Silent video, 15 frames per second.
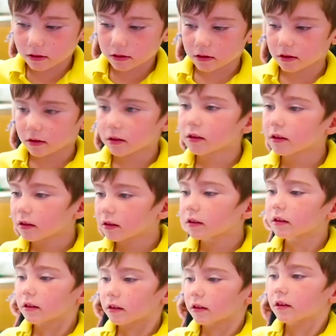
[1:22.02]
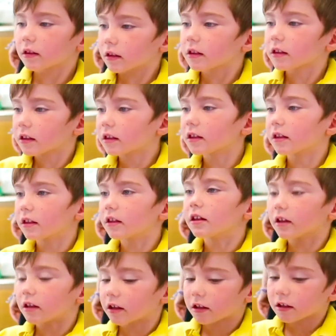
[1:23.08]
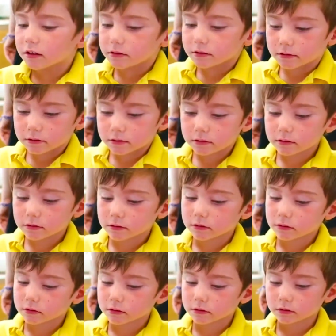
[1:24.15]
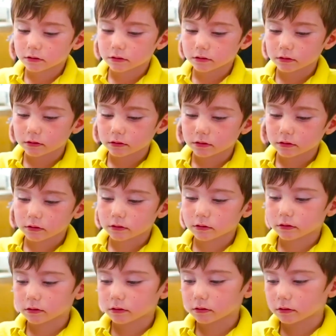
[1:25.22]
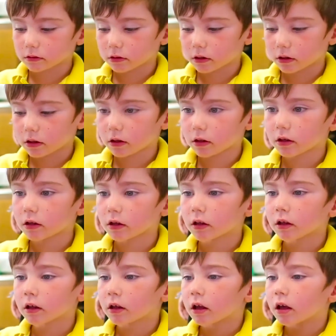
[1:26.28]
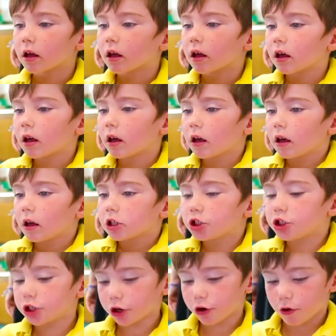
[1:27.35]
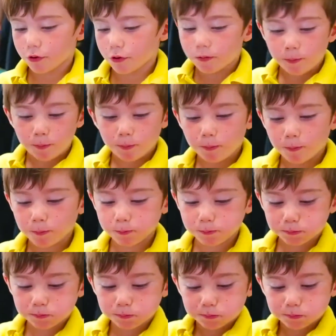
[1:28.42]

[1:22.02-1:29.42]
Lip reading: that more and having a greater confidence at being writers and believing they were writers. There's been distinct progress from Pegs to Paper into the handwriting. That's evident in the